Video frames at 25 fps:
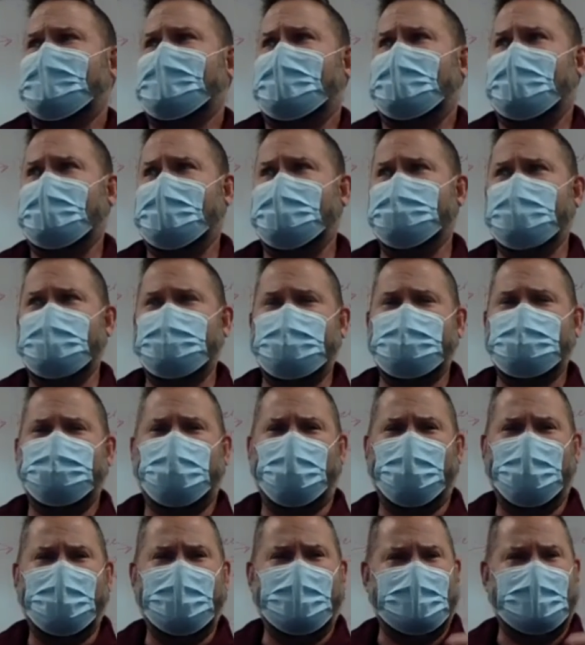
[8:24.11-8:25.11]
I can maybe
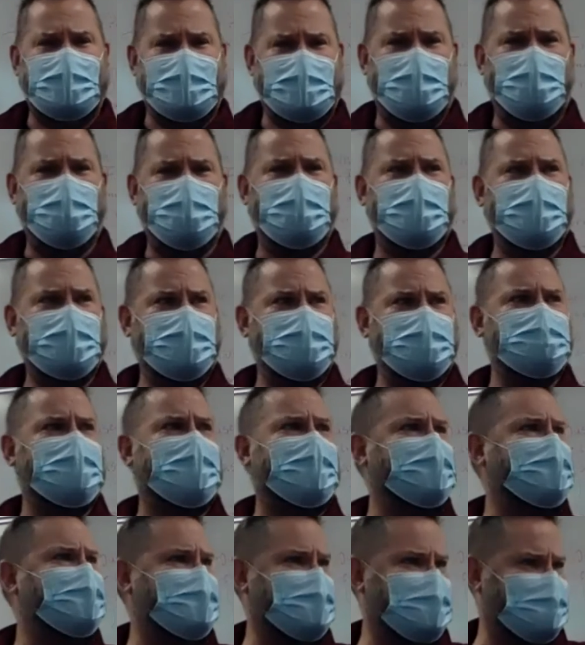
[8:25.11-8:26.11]
point out where you
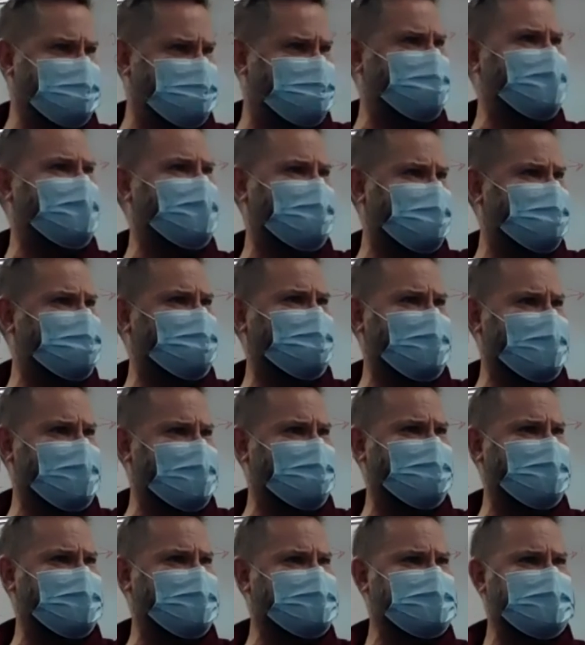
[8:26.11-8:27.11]
might need figurative
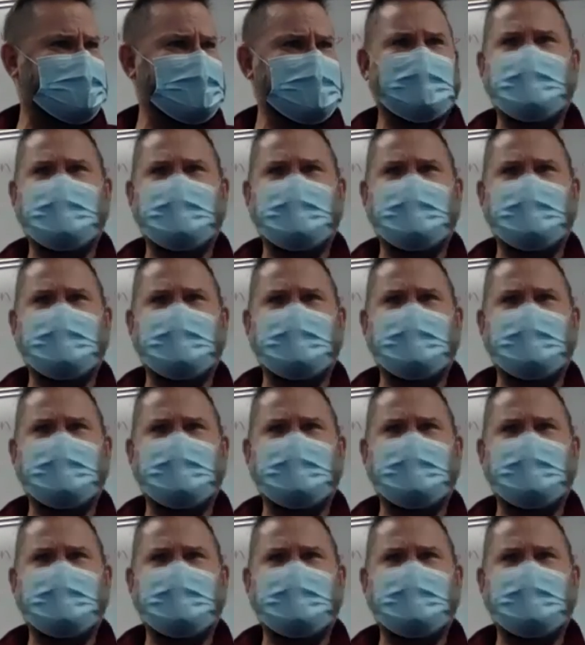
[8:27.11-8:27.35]
language.